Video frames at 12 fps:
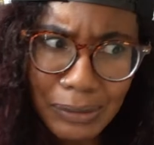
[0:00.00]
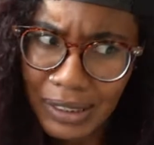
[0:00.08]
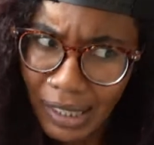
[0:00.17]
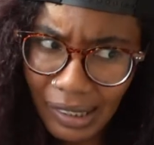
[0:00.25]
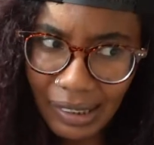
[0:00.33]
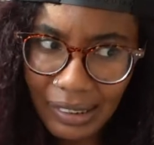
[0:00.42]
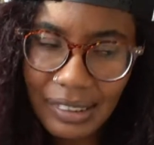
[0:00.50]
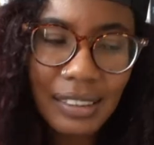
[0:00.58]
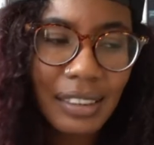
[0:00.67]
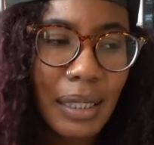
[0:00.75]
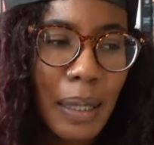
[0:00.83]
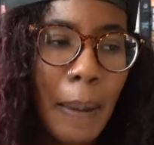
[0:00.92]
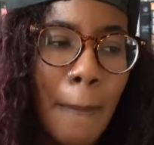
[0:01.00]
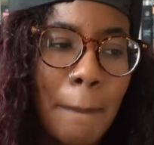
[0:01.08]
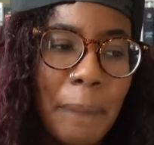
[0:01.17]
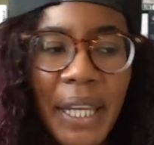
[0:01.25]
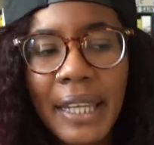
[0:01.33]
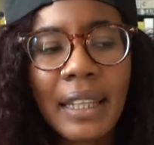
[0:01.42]
talk.
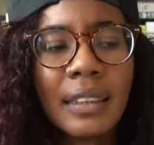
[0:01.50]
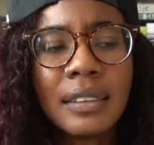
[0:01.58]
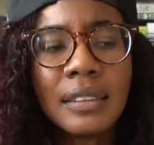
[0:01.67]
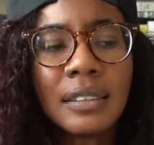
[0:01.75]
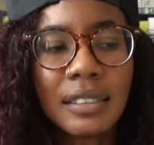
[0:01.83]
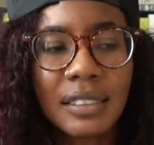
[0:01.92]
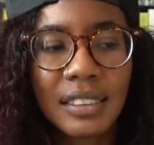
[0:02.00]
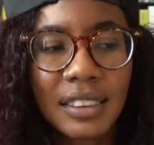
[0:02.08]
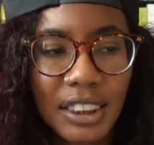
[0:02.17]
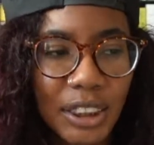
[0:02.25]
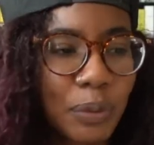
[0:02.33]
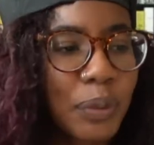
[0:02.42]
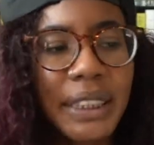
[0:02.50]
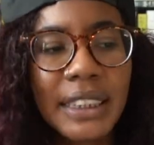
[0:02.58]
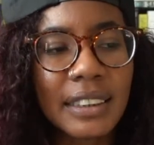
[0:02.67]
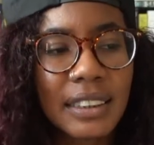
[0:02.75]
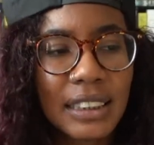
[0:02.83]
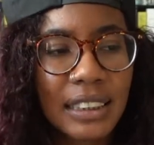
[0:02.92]
Ping, she
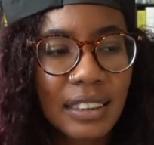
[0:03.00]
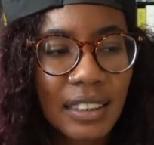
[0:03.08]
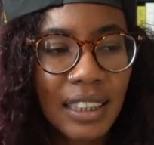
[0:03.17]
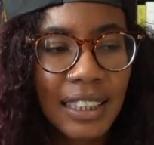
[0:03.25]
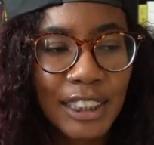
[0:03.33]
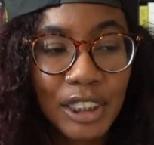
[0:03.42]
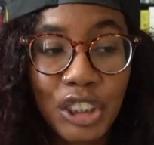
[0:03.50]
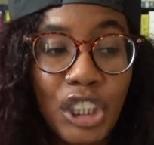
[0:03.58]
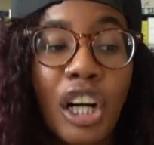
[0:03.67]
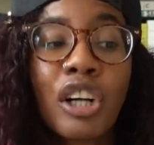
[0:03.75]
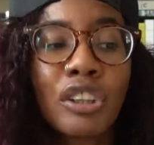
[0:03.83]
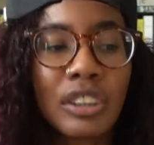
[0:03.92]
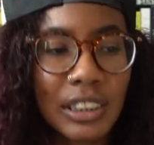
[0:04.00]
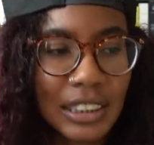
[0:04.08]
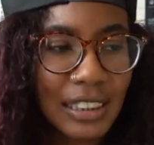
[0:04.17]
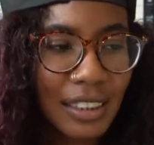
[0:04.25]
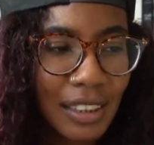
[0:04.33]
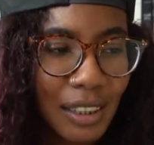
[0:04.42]
reads.
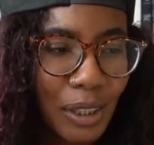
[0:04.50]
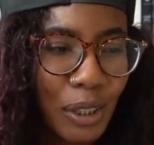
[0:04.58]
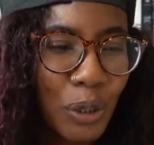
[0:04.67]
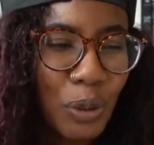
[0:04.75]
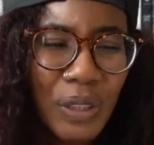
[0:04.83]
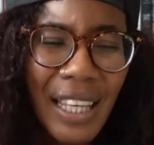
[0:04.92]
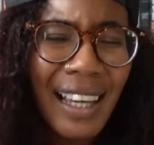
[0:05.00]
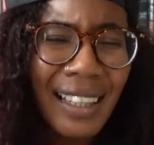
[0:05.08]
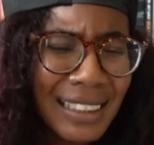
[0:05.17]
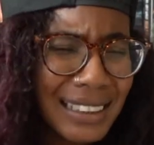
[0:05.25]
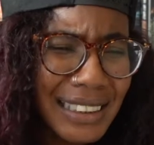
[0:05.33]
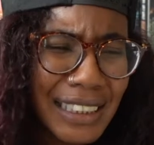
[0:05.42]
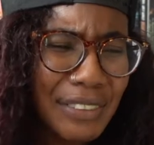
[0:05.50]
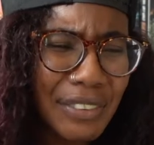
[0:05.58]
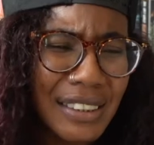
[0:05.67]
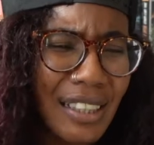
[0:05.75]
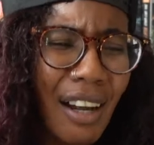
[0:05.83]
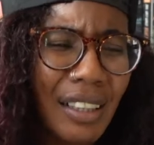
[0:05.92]
Chuckles. Who the hell is she
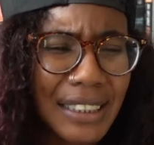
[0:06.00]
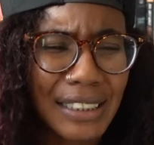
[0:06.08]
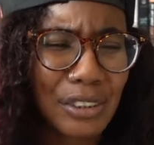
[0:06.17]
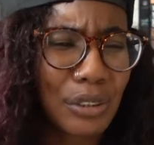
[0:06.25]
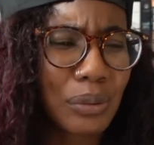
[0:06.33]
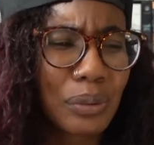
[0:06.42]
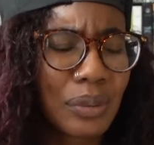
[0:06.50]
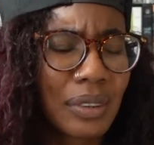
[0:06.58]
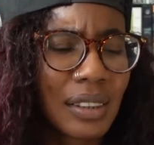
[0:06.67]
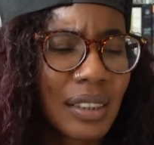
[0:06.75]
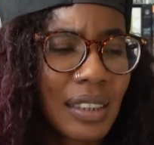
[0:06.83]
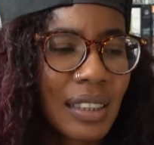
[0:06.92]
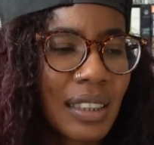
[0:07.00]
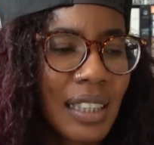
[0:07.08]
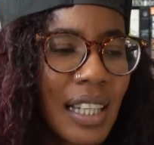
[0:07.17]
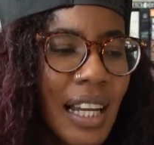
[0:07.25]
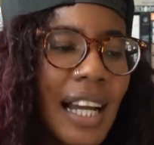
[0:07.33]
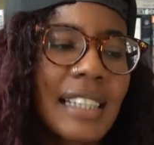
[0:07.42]
even talking to?
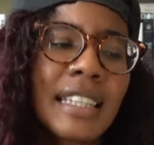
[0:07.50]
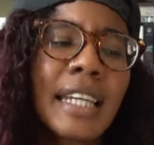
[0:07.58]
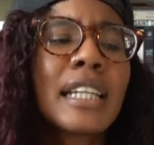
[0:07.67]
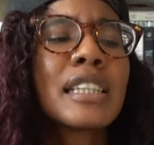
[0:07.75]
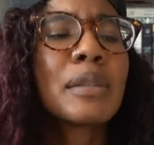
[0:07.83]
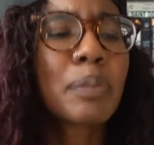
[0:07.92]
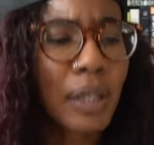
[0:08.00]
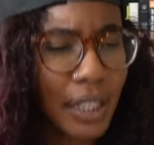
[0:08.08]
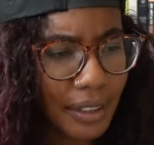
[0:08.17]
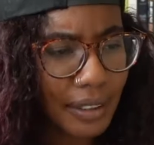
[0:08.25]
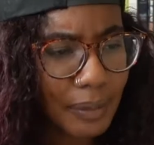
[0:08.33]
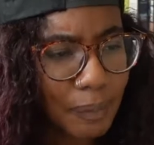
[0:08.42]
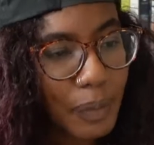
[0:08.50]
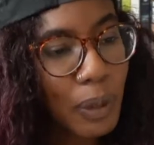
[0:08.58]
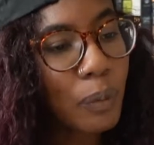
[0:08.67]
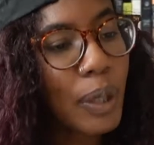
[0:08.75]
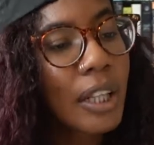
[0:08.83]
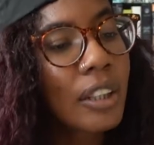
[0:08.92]
I take a deep breath,
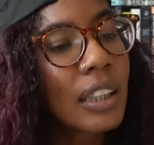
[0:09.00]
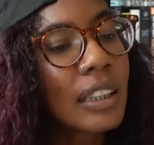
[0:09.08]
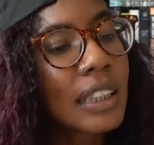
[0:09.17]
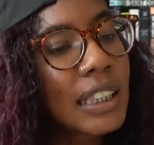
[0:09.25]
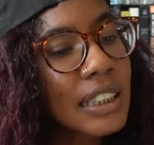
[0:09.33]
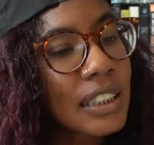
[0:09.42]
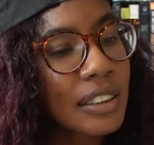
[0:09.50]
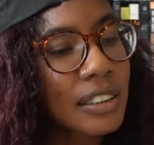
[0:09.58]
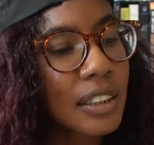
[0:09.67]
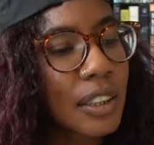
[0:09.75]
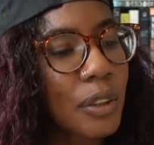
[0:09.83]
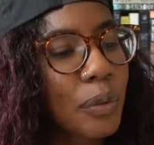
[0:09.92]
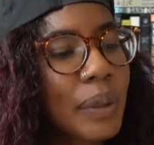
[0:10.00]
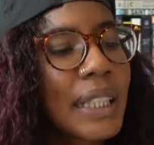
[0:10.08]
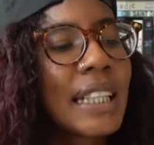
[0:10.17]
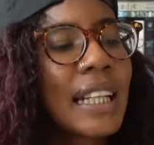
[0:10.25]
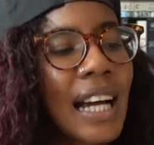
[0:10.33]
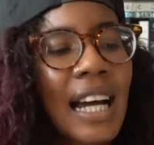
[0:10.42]
wrangle a leash onto the
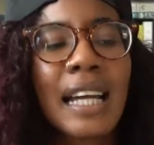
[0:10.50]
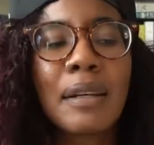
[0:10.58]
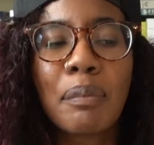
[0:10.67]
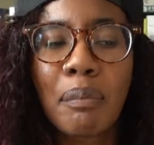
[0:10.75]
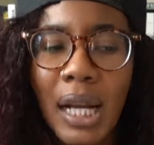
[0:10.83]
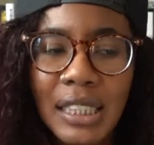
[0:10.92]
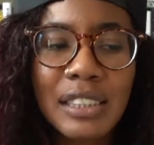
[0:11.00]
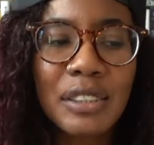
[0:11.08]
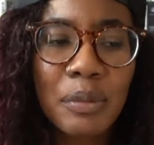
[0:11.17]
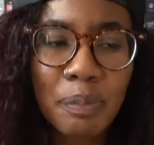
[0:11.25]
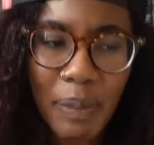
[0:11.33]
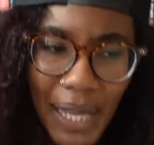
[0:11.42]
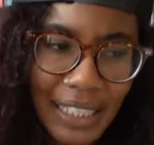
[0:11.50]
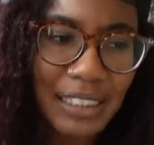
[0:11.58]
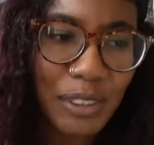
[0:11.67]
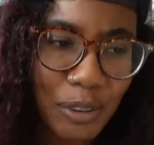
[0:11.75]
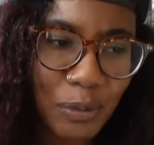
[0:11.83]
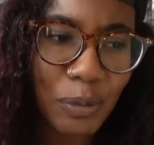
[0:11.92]
green-eyed monster
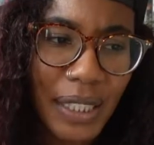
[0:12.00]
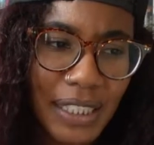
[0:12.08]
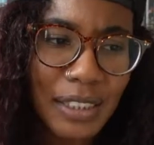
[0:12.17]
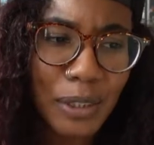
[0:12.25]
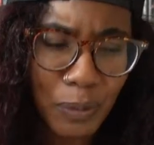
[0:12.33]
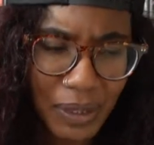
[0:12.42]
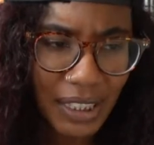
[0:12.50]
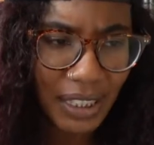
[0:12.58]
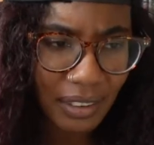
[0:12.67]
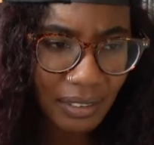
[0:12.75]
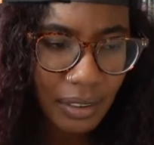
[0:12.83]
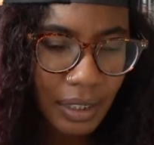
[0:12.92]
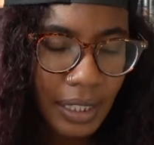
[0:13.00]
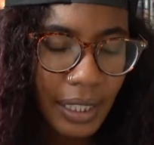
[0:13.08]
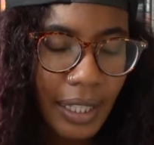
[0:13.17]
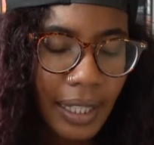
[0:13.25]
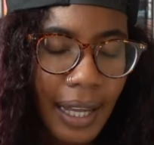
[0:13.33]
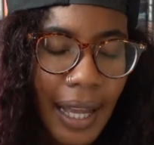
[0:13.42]
bastard raging within.
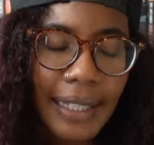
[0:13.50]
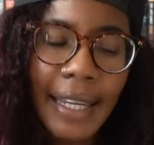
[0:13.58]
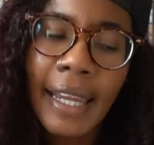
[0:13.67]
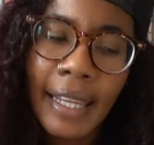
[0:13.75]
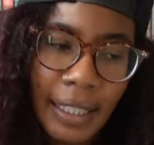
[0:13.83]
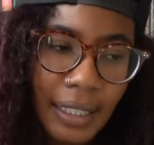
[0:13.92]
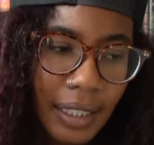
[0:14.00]
I can't.